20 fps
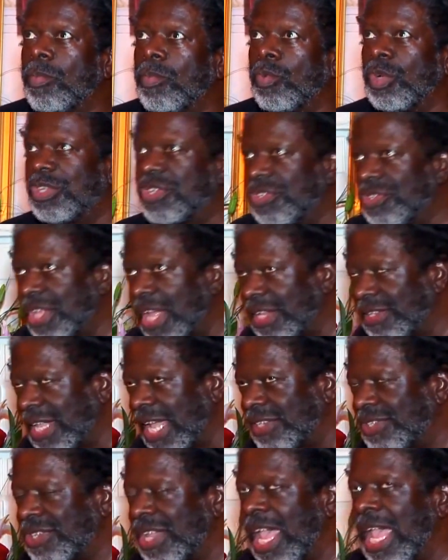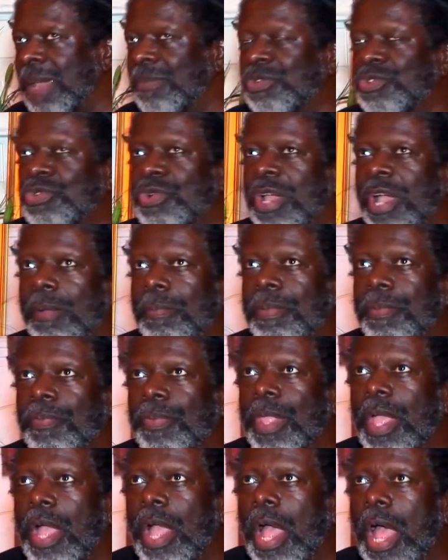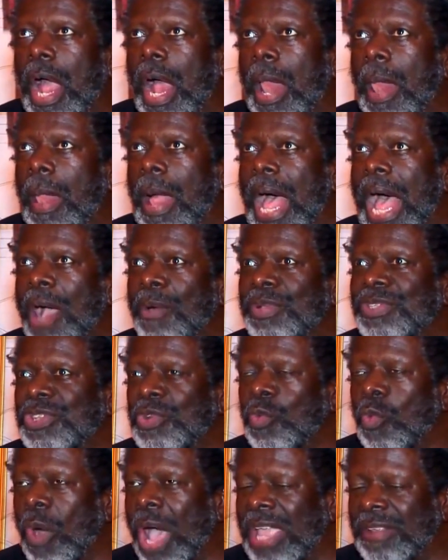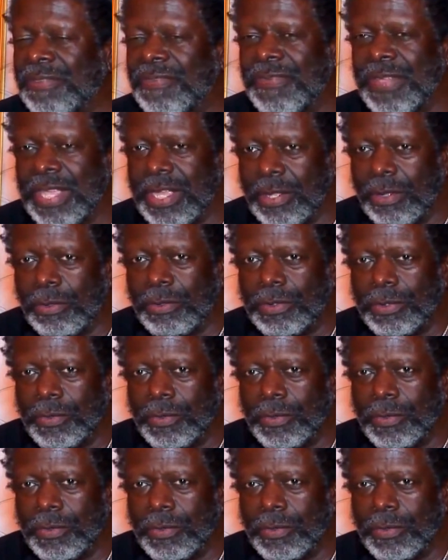which is that same trip, I was at Whitefield.